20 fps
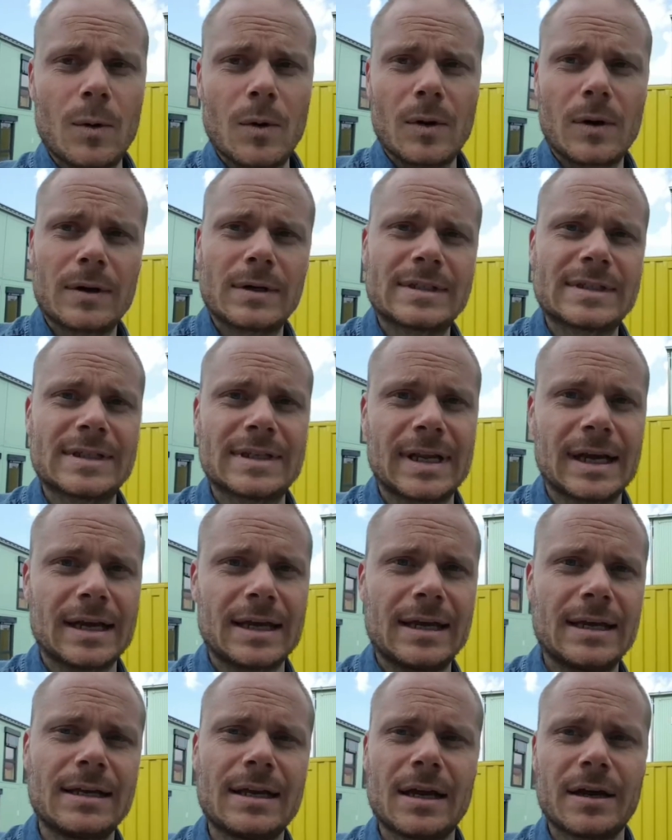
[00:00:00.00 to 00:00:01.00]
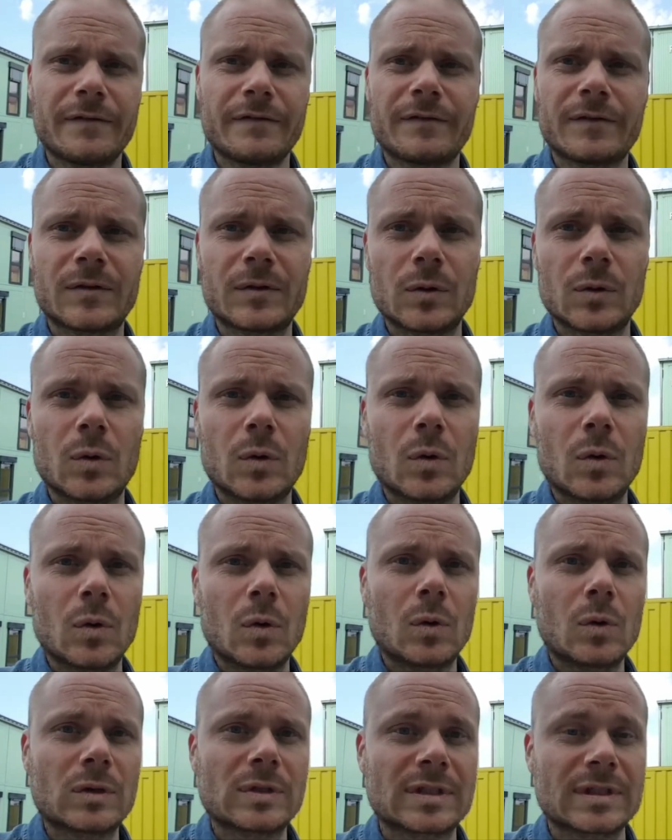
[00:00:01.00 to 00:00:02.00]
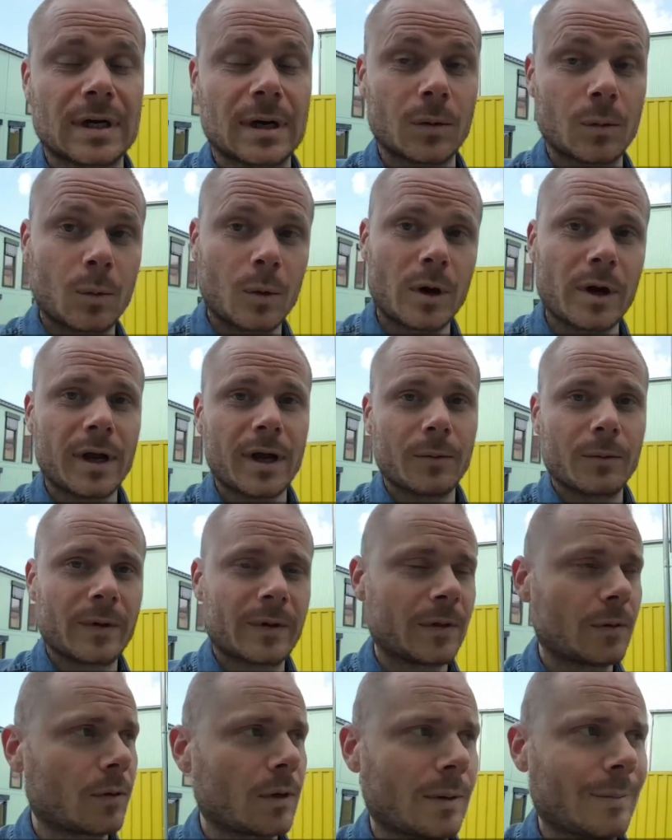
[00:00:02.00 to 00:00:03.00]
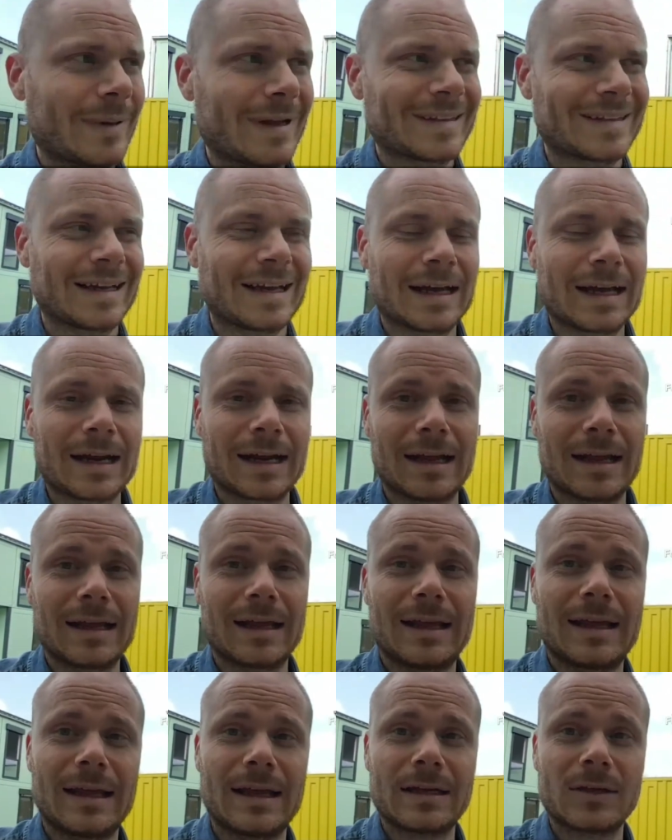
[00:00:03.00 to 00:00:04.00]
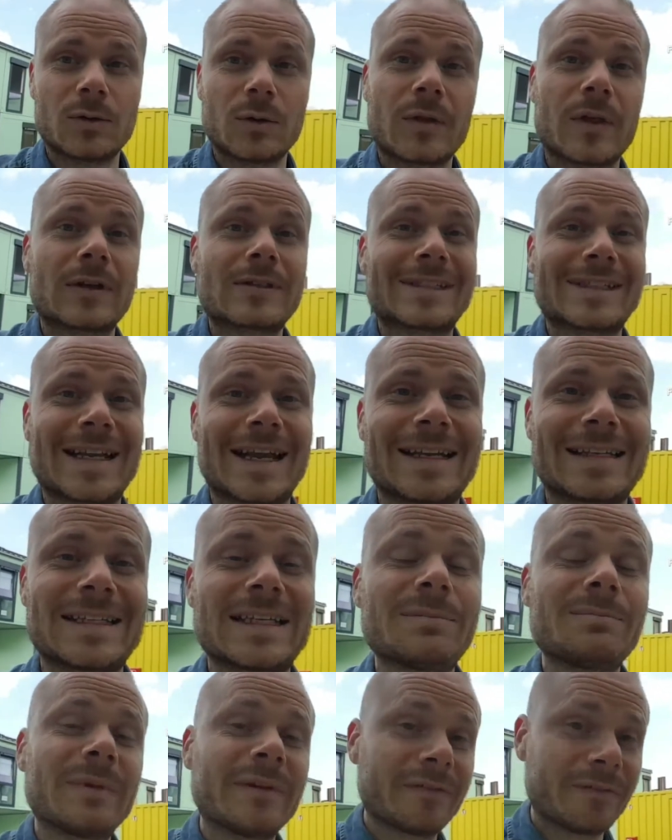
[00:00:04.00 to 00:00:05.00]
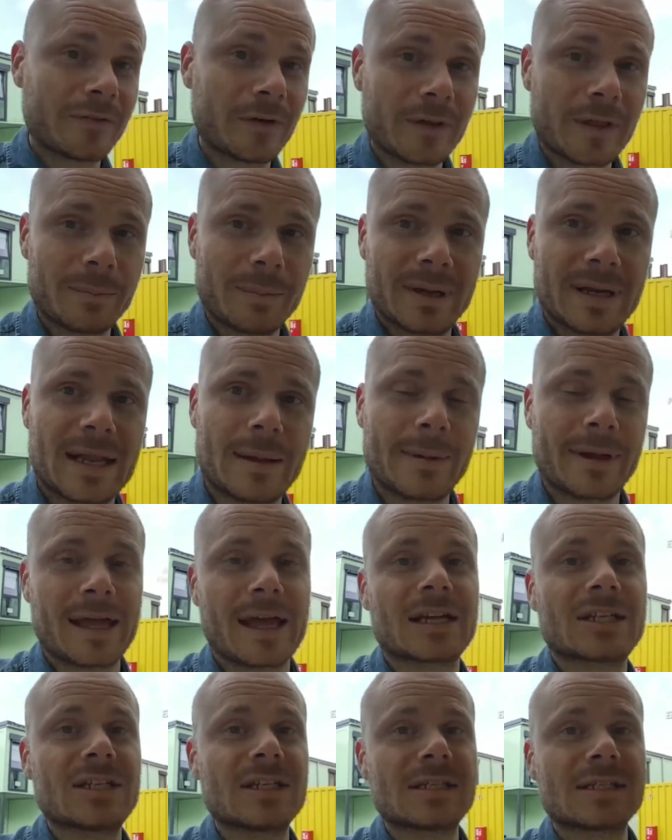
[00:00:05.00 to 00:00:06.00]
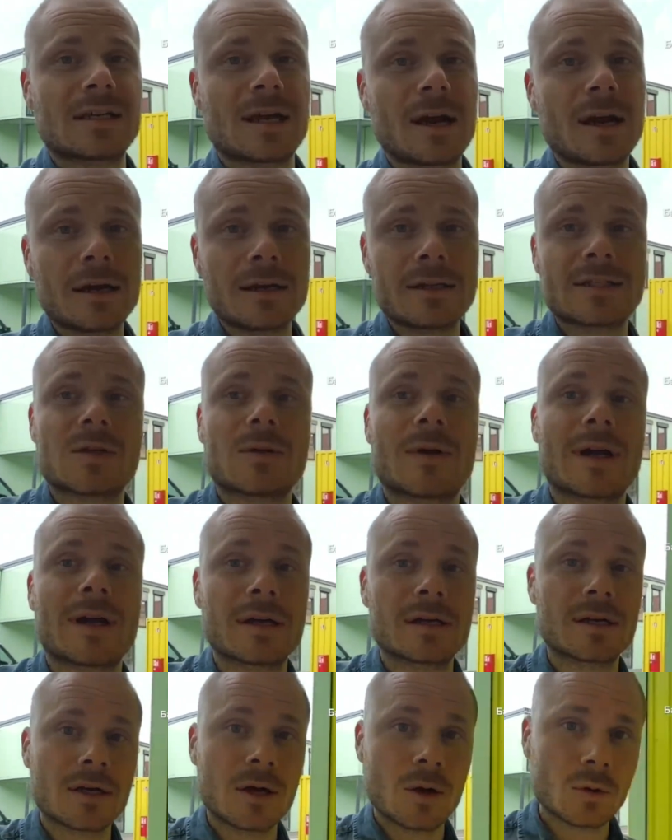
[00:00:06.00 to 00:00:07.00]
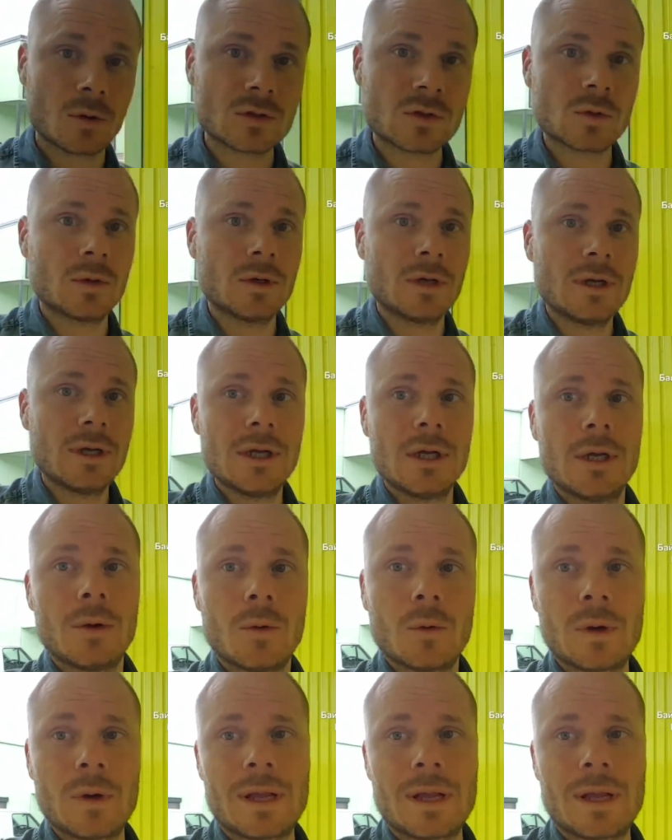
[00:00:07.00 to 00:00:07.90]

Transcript: I was lucky enough to start working with Nogon Batar in 2019, before the pandemic actually started, so I could go to